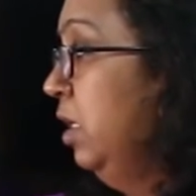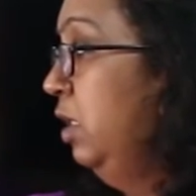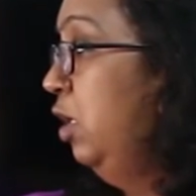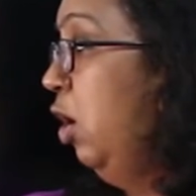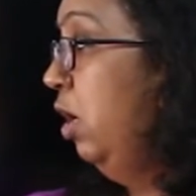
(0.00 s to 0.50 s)

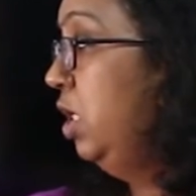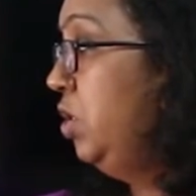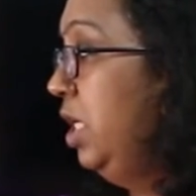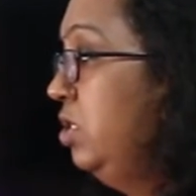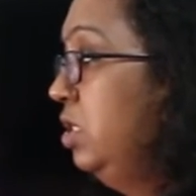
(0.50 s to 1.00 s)
The knowledge
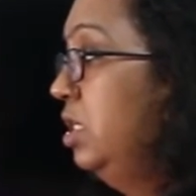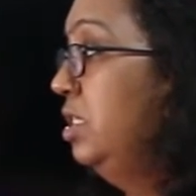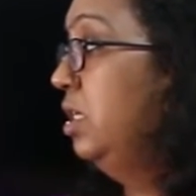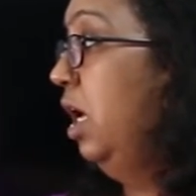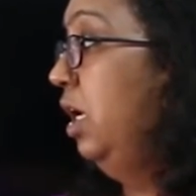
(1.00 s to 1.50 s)

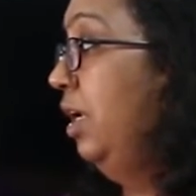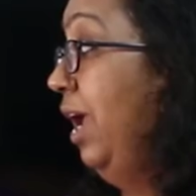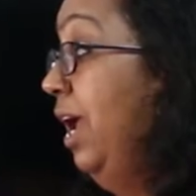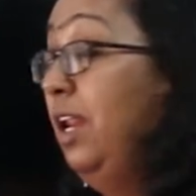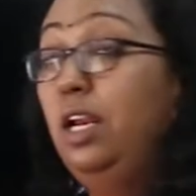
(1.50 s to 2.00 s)
engineers are
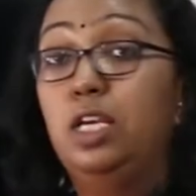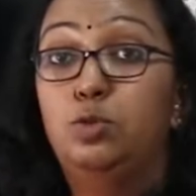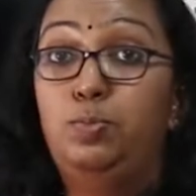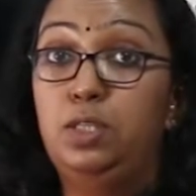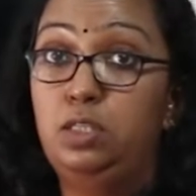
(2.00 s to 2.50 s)
rare and
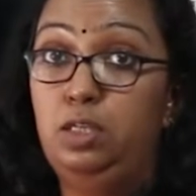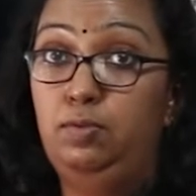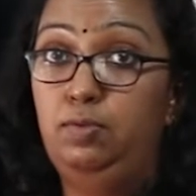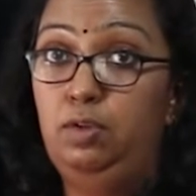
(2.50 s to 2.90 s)
expensive.